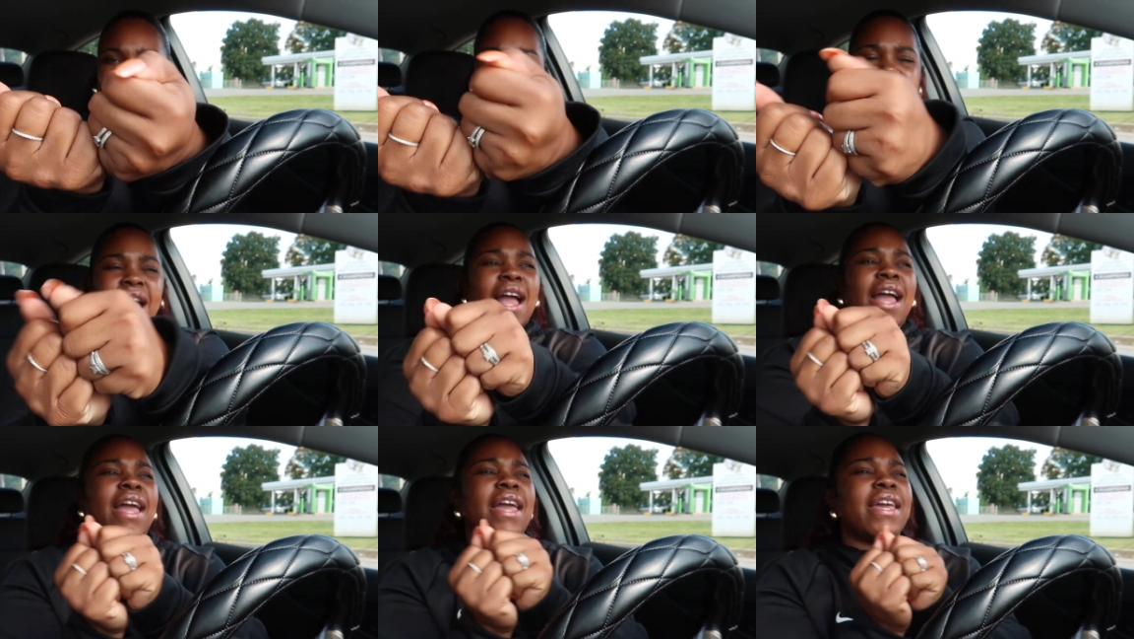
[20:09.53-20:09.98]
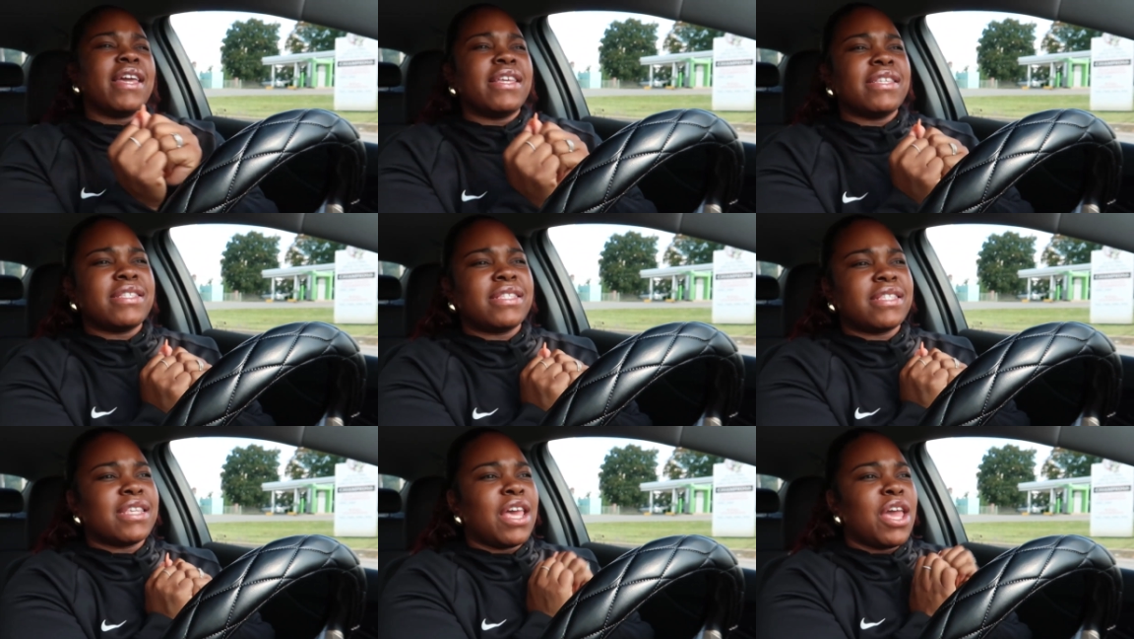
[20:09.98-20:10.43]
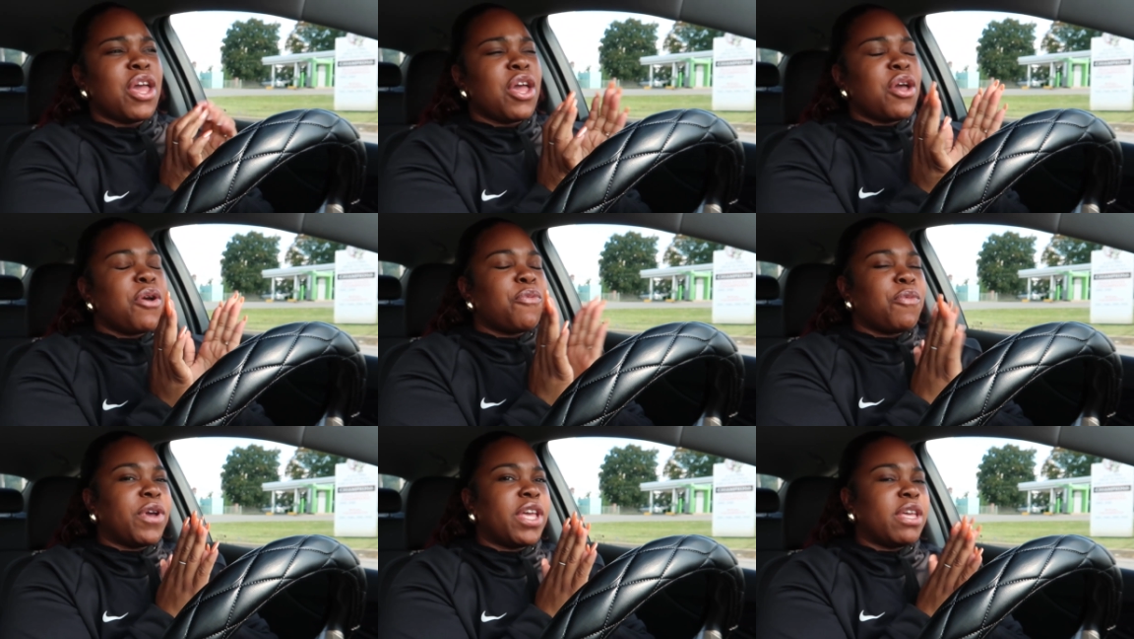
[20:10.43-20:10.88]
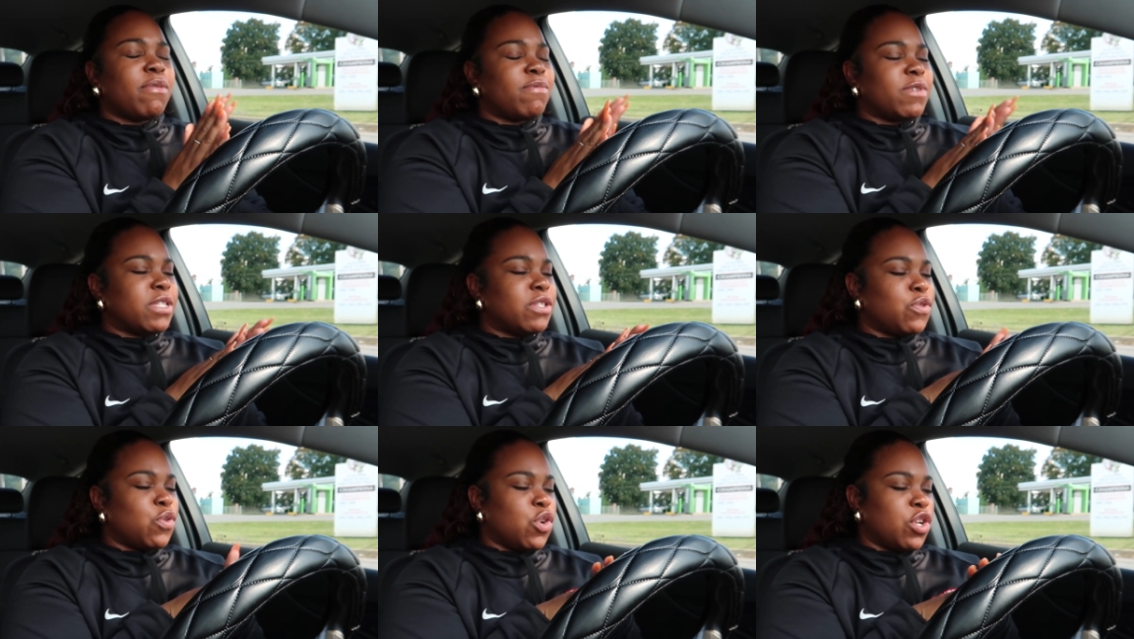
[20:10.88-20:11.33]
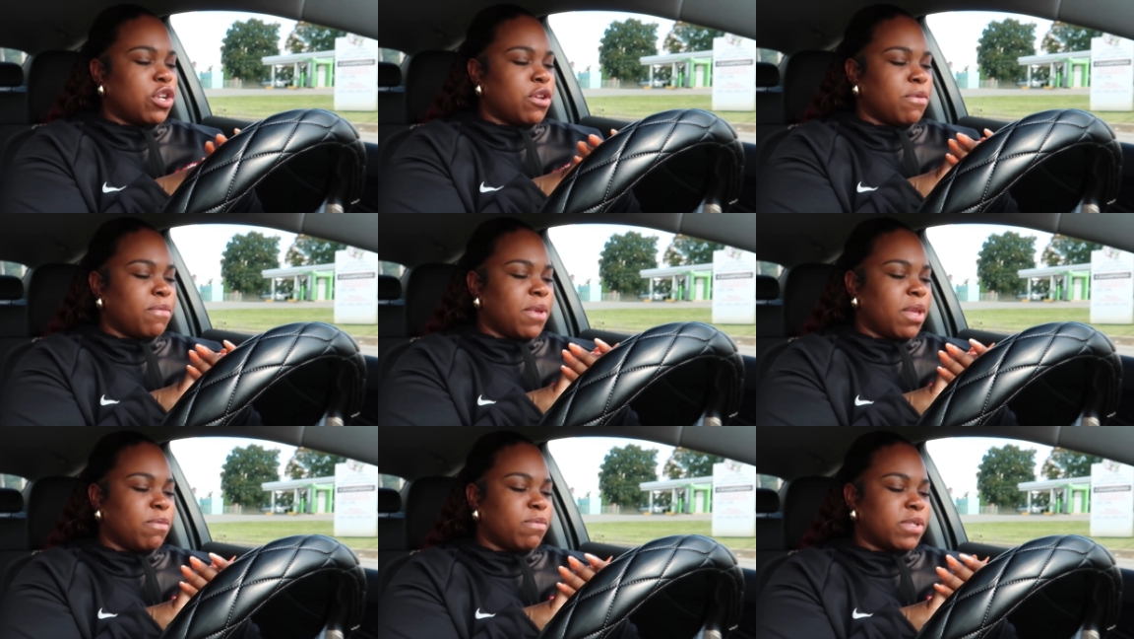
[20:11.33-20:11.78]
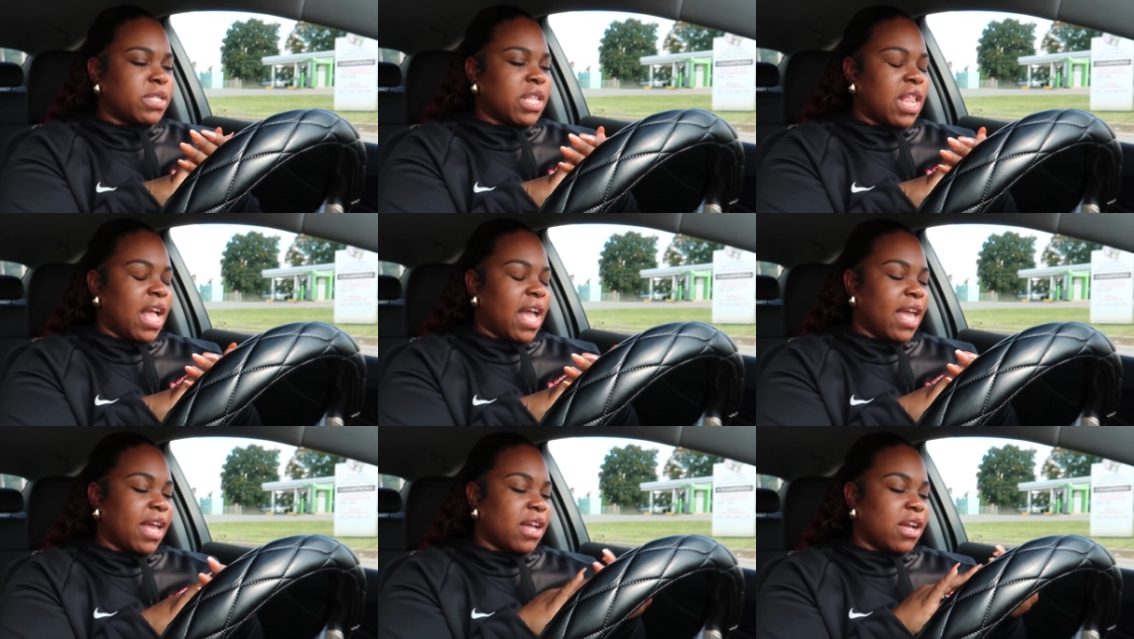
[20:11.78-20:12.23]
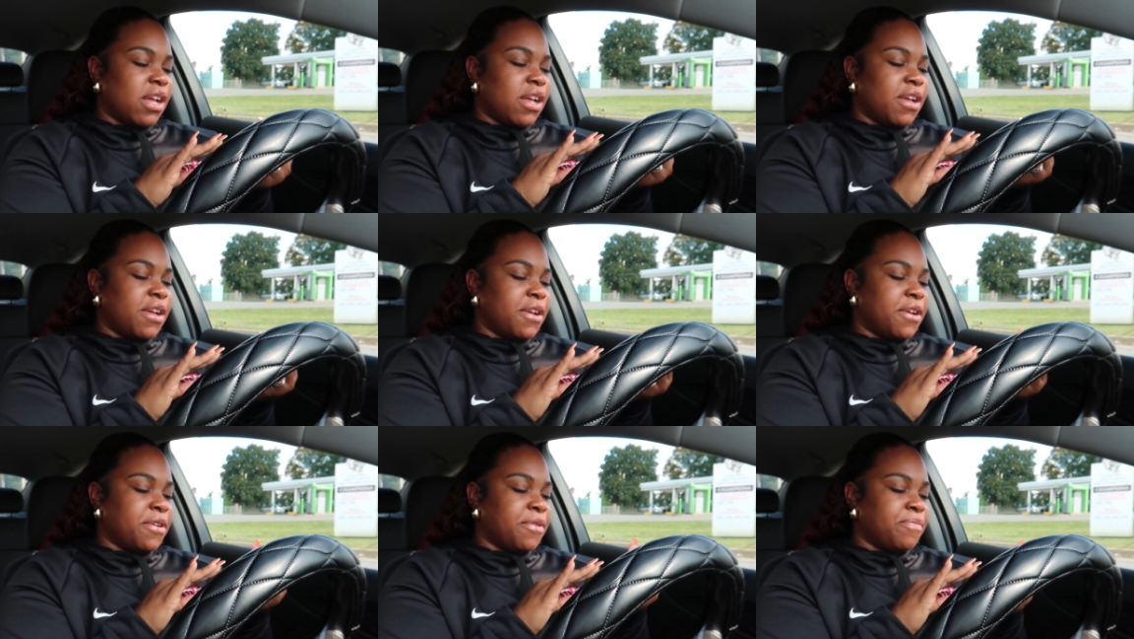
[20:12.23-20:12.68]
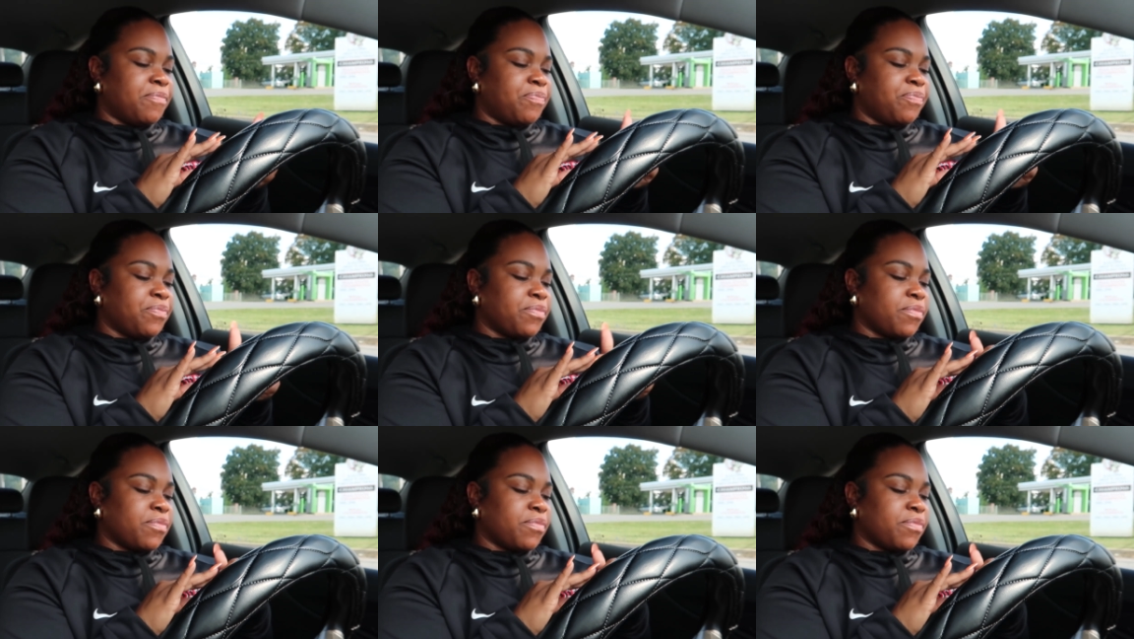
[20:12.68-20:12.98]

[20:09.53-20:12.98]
nice. When he was doing them, he was like, um,